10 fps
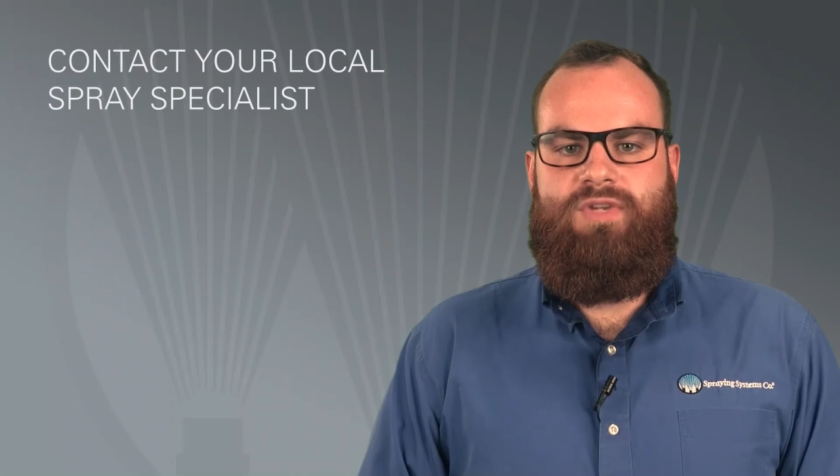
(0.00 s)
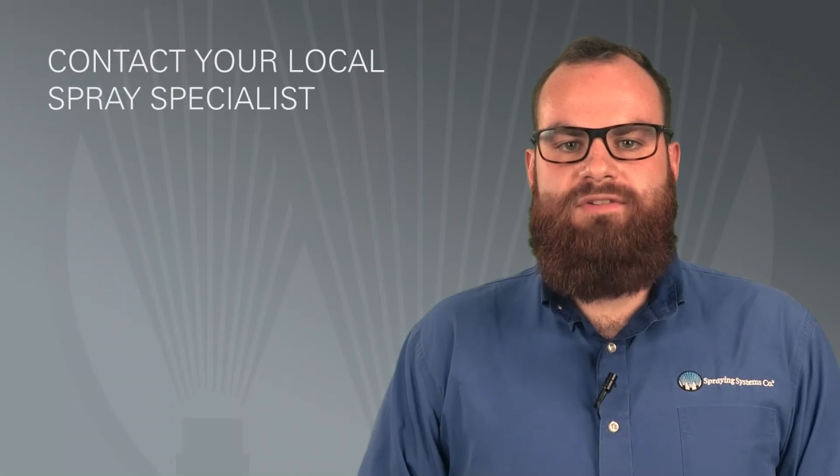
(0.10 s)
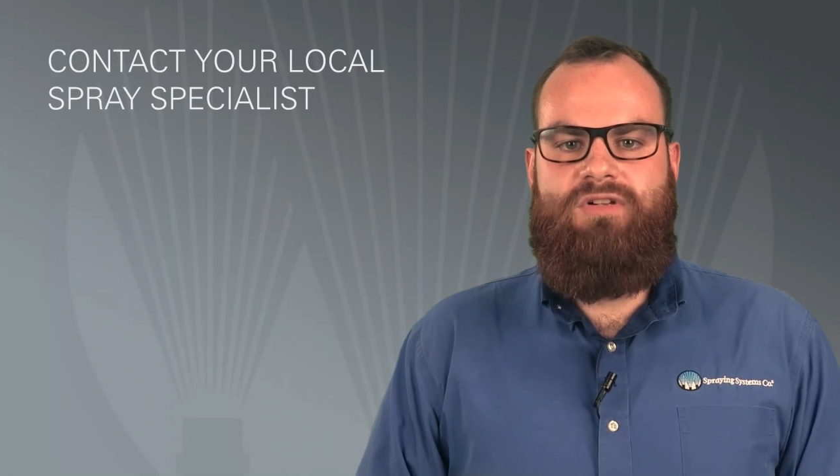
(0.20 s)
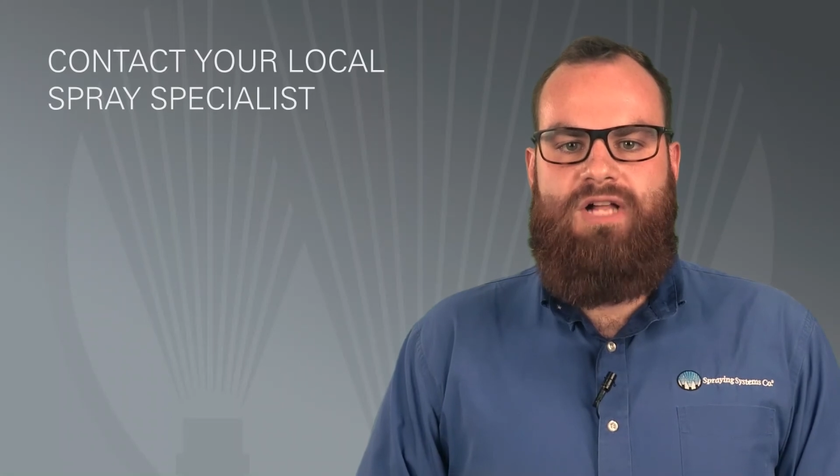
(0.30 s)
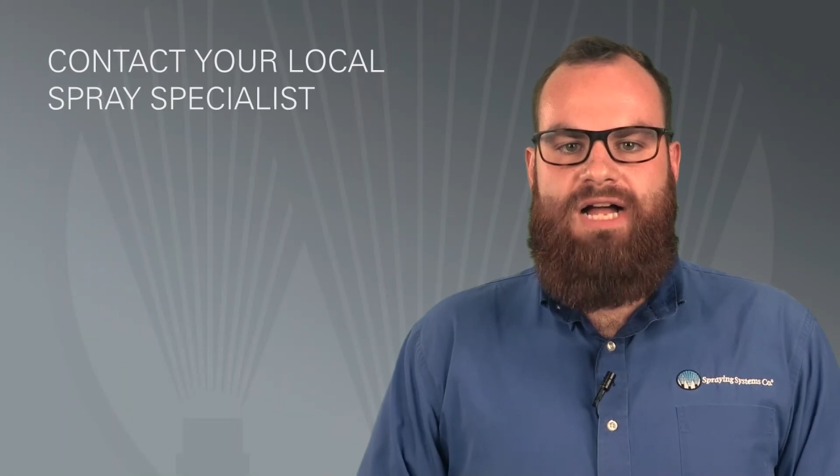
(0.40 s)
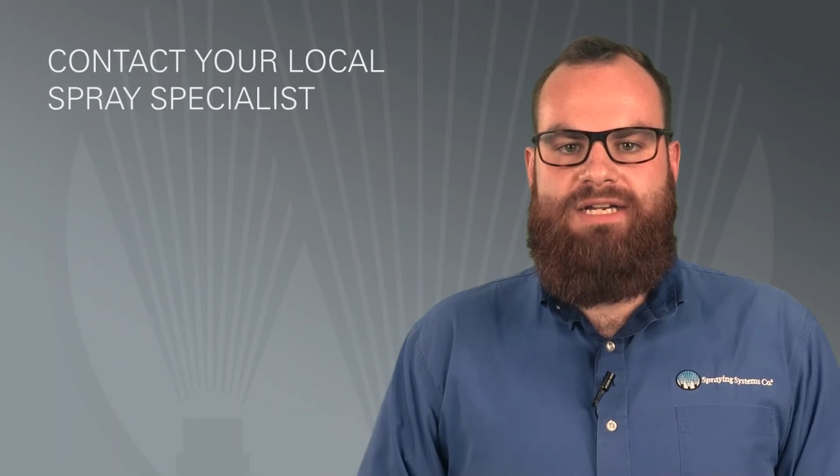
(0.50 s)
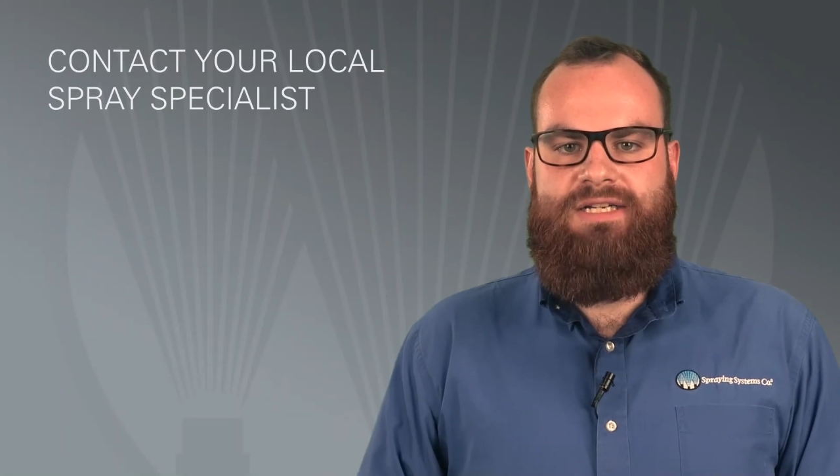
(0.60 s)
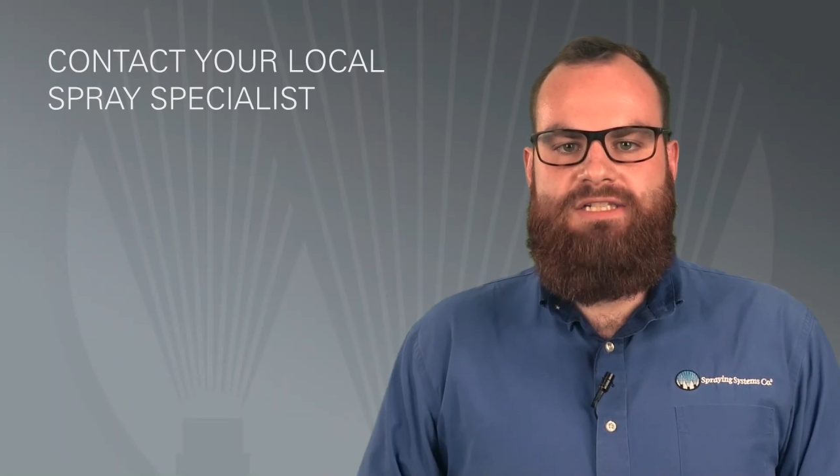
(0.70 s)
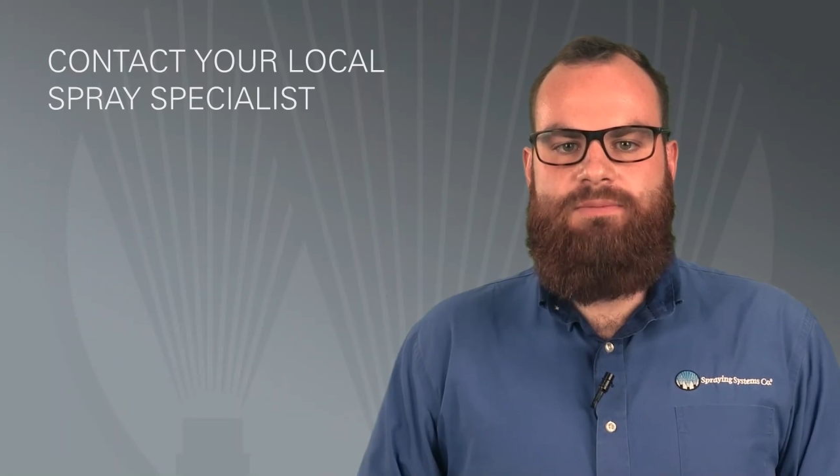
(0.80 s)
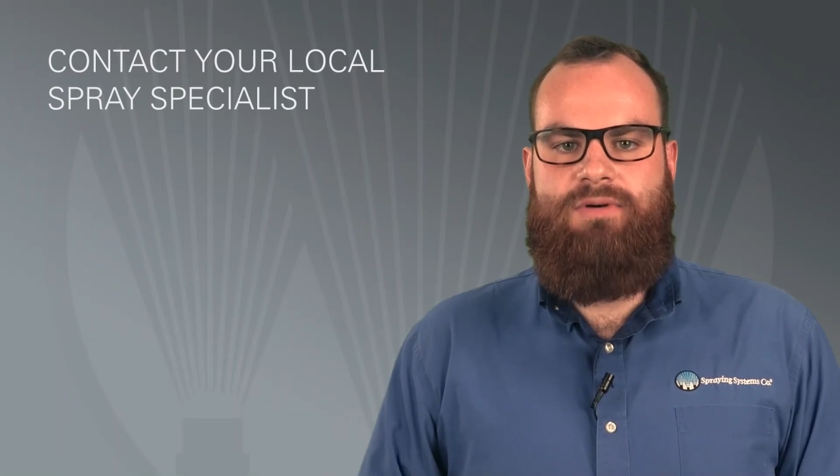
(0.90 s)
If
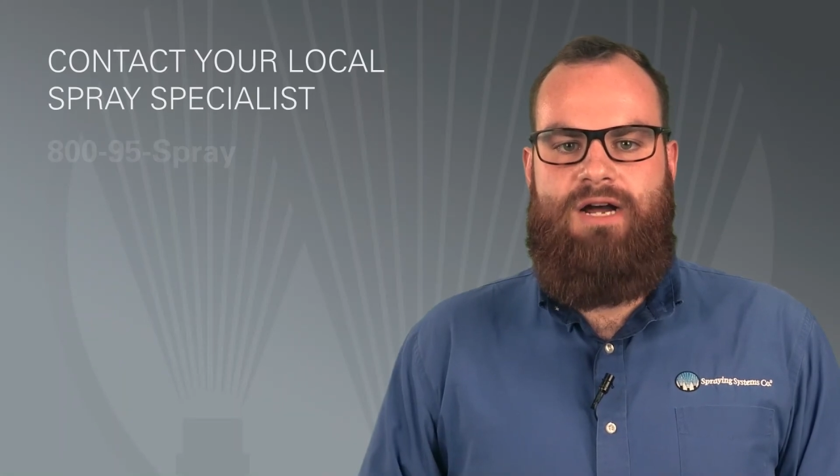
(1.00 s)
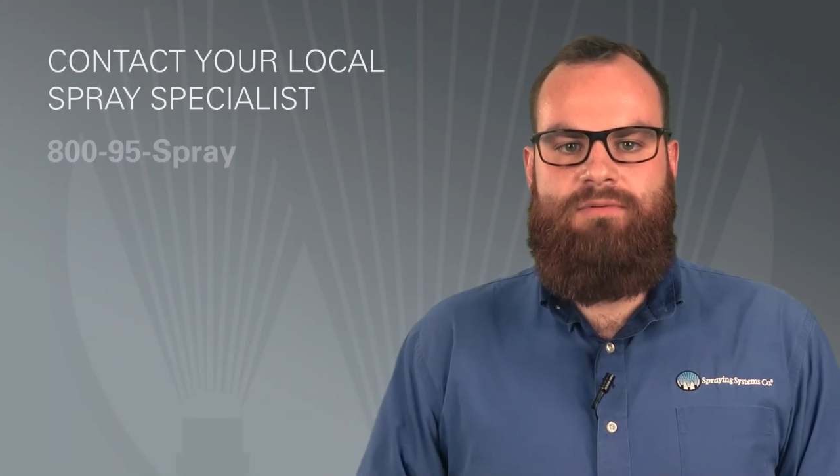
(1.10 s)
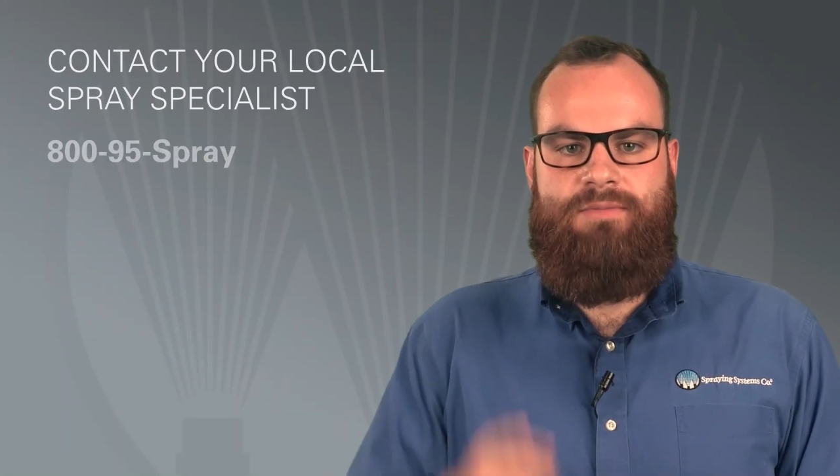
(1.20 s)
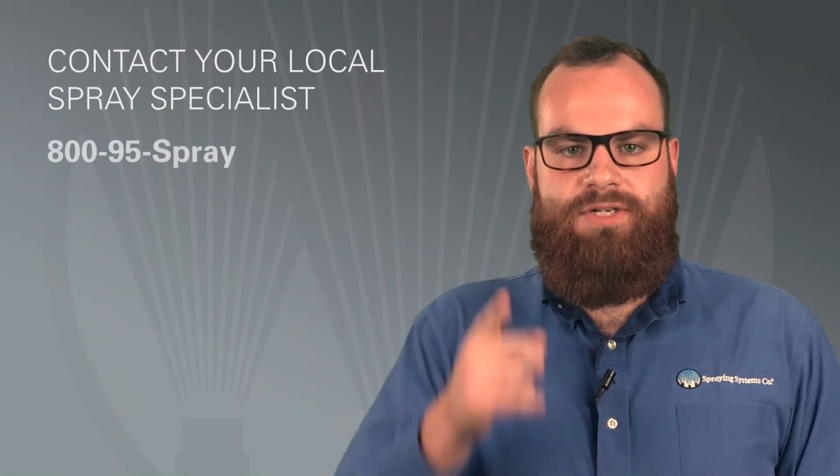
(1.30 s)
clogging is a problem